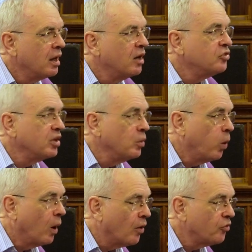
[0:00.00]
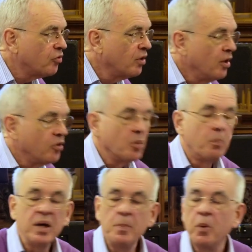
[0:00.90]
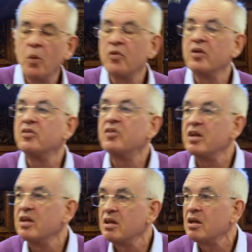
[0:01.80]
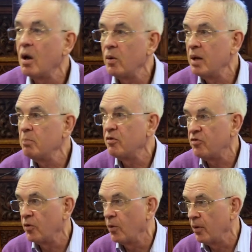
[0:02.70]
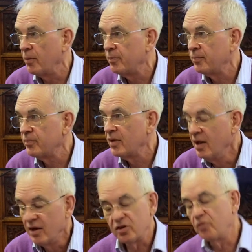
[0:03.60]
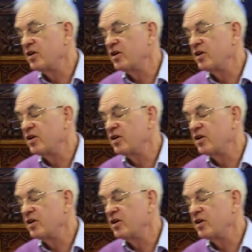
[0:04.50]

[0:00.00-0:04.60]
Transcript: as he was than people that didn't know him before. So, for